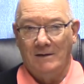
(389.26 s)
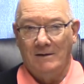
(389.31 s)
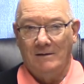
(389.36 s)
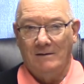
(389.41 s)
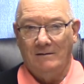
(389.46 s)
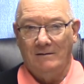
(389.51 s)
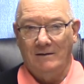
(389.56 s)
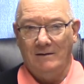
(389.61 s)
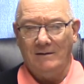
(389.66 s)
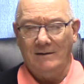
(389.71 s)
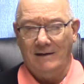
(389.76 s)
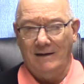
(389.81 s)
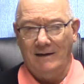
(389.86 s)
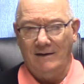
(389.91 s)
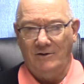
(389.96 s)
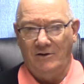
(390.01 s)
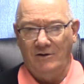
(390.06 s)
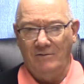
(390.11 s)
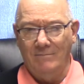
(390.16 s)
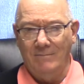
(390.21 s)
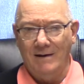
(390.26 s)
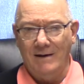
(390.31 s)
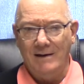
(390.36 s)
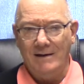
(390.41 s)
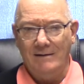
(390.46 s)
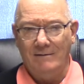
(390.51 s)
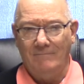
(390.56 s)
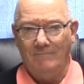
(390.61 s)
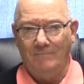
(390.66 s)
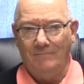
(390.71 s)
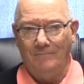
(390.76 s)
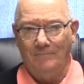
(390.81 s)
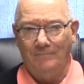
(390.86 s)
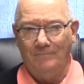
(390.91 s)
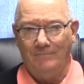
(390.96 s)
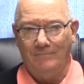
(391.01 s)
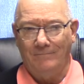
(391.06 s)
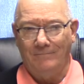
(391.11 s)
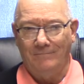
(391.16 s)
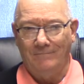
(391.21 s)
On the other hand, you might
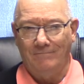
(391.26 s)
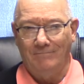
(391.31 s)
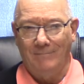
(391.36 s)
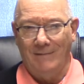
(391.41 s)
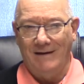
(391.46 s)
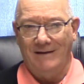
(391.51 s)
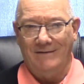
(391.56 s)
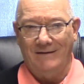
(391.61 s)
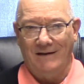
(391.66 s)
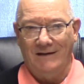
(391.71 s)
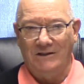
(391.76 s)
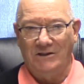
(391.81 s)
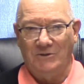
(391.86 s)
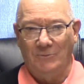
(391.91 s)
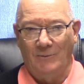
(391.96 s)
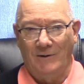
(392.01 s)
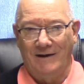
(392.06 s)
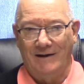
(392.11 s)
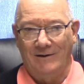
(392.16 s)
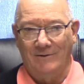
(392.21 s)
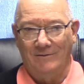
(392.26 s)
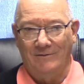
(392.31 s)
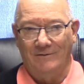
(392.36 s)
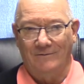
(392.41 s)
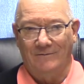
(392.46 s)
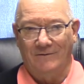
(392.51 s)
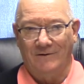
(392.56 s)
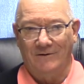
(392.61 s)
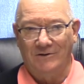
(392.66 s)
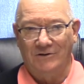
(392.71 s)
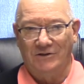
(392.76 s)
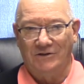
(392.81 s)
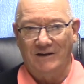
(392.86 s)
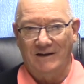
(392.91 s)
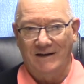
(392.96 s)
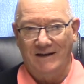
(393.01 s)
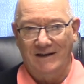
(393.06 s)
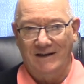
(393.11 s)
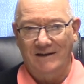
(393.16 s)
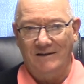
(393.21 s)
make that swing on the first
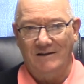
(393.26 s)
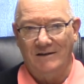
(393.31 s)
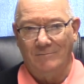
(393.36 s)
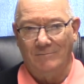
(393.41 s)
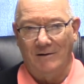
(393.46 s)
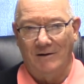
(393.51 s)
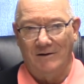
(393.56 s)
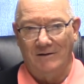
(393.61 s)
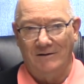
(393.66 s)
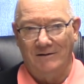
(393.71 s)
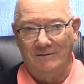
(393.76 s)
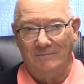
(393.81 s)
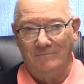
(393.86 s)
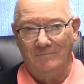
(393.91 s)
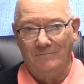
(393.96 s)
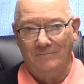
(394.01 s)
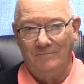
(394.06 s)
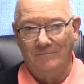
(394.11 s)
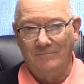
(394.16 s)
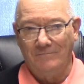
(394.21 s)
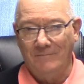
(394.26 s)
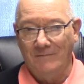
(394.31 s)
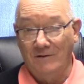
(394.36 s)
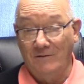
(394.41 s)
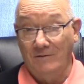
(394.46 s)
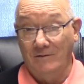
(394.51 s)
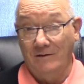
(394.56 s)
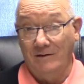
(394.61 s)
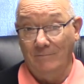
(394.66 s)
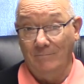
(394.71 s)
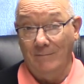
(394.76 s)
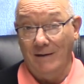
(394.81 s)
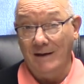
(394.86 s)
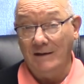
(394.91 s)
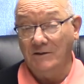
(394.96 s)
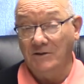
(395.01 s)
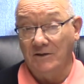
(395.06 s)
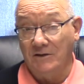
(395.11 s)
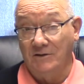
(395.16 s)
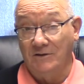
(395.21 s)
tee, hit the ball, and you didn't
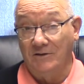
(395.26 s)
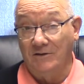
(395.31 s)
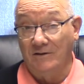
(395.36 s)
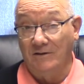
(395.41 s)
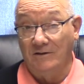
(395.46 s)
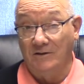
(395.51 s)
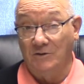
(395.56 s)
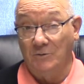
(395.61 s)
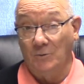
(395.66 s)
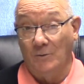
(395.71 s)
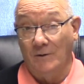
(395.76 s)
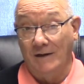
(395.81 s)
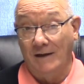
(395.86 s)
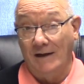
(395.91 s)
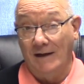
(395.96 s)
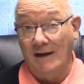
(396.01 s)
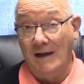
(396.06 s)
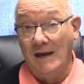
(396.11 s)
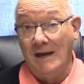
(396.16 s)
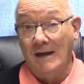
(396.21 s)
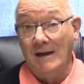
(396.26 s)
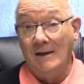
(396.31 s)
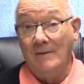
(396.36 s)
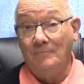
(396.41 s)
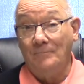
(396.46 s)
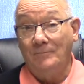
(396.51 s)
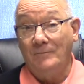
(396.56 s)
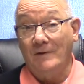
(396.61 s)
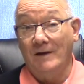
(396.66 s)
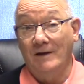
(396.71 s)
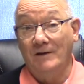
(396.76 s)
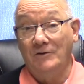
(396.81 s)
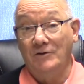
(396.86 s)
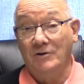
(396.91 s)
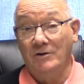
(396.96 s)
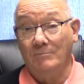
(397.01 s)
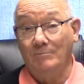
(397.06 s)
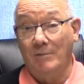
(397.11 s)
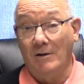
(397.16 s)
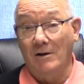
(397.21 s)
make such a good swing, and
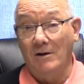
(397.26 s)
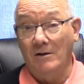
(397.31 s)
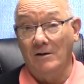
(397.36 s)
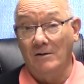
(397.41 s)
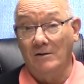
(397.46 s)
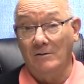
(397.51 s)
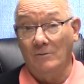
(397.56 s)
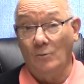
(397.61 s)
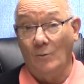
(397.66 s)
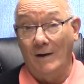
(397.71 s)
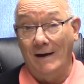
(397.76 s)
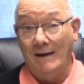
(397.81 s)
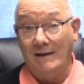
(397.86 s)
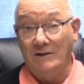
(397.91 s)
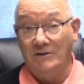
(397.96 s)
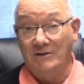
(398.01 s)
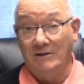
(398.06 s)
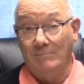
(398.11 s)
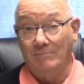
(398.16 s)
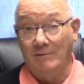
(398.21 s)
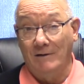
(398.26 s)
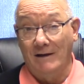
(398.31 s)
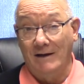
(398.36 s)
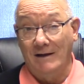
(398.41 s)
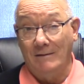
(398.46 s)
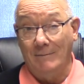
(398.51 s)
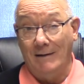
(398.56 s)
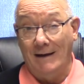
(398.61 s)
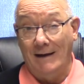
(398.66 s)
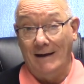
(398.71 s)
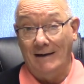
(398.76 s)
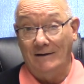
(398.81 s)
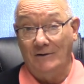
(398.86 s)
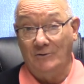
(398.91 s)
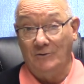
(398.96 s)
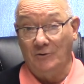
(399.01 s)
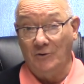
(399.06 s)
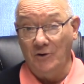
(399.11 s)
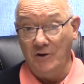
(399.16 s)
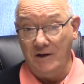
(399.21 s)
your ball winds up laying behind
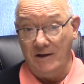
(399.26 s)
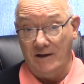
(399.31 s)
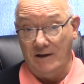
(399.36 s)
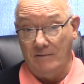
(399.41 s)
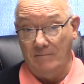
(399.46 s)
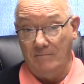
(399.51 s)
a tree.